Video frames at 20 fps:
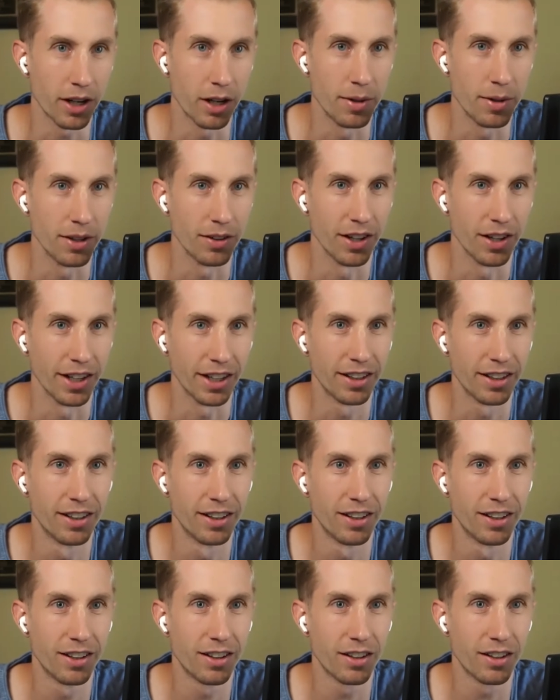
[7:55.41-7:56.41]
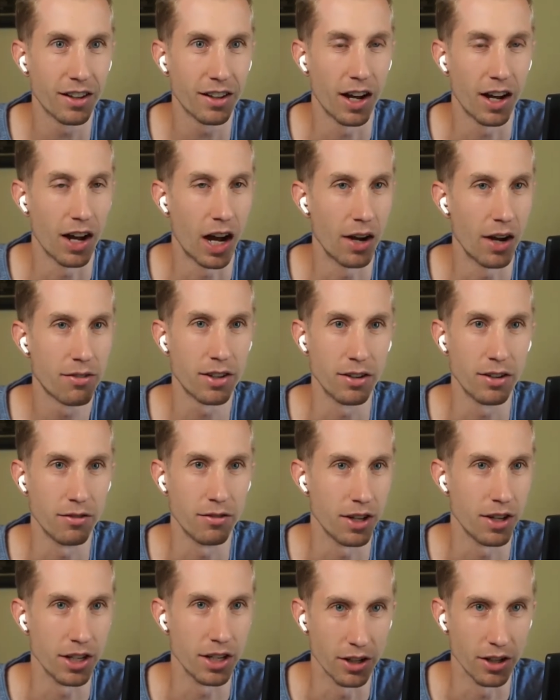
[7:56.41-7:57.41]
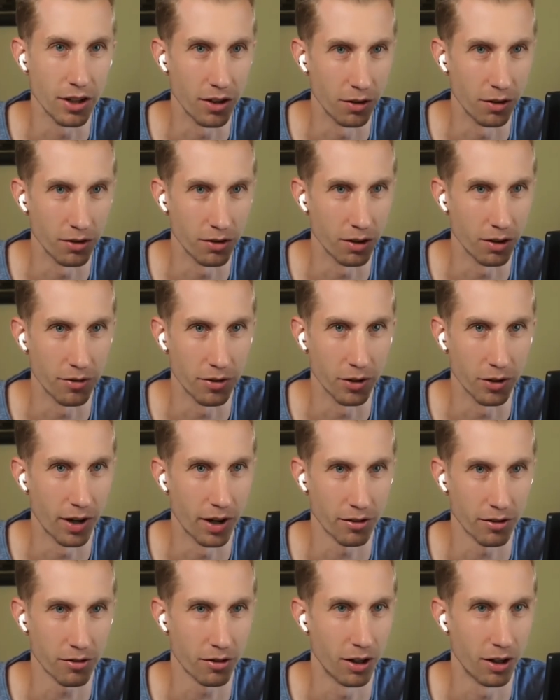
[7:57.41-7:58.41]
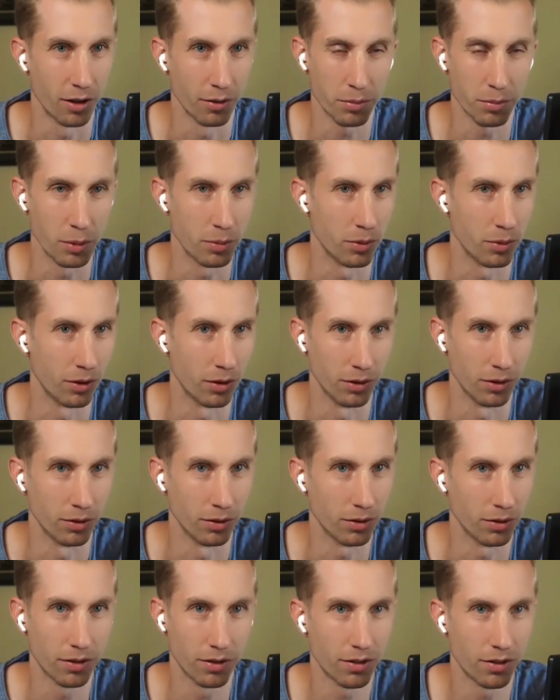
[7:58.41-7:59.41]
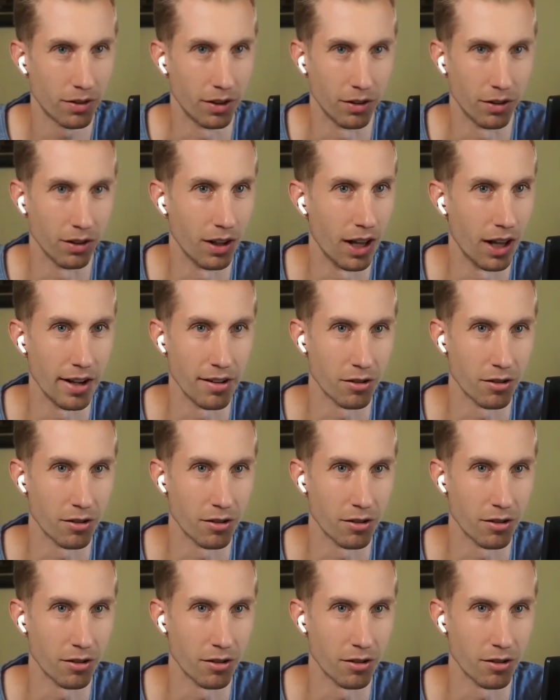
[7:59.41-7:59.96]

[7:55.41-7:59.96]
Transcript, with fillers: I mean, like I've seen videos of your restaurant. People, you know, lines